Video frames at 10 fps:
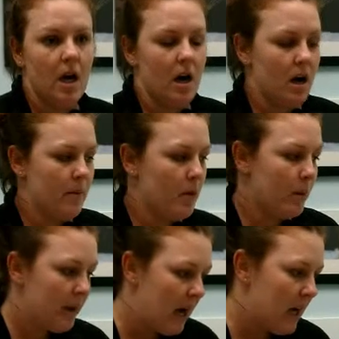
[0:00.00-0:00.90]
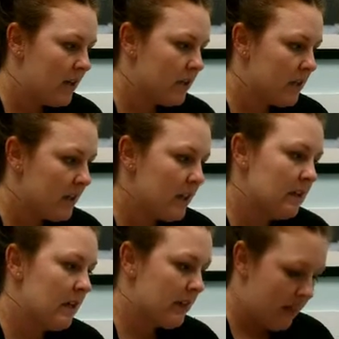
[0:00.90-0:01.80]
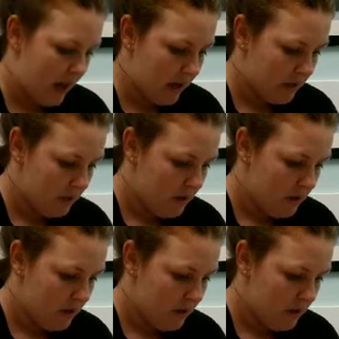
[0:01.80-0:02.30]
or pine or anything like that.